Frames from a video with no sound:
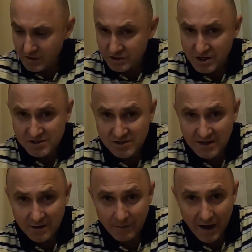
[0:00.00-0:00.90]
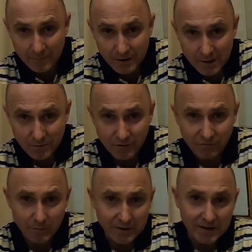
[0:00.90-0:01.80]
Just think about it, people. Have
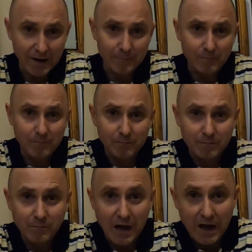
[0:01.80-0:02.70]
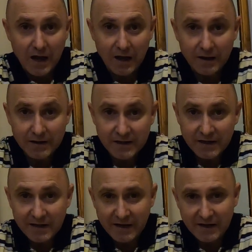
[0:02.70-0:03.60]
we become
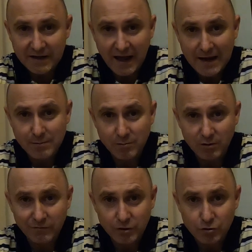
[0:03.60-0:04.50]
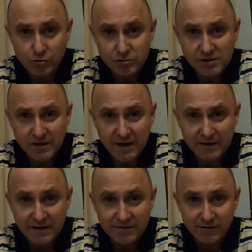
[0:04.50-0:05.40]
incapable of using
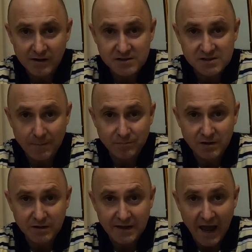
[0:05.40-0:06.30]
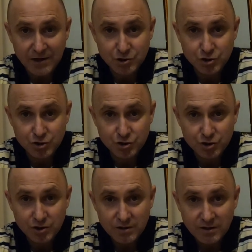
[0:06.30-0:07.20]
and even accepting
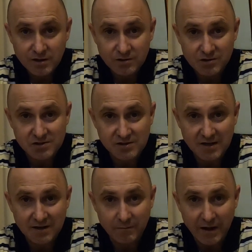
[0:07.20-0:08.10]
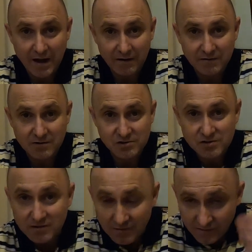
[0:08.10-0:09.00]
cash? Just think about it.
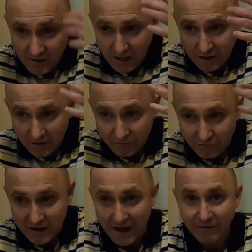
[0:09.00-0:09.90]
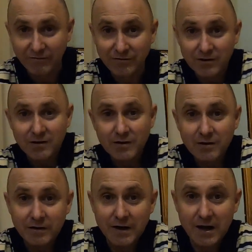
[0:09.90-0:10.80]
Just think if we have.
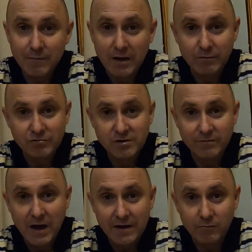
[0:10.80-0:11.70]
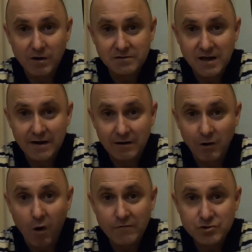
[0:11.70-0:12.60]
Maybe we'll debate it one day on a
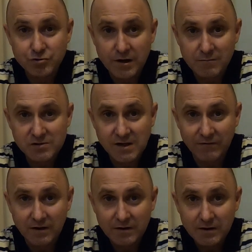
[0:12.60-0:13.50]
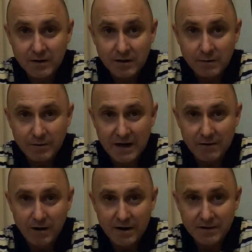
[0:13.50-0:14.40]
live stream or something. But
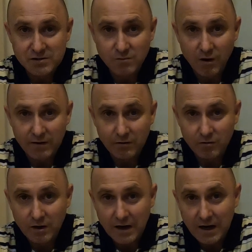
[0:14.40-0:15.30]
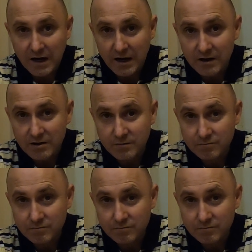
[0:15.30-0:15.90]
anyway, that's my little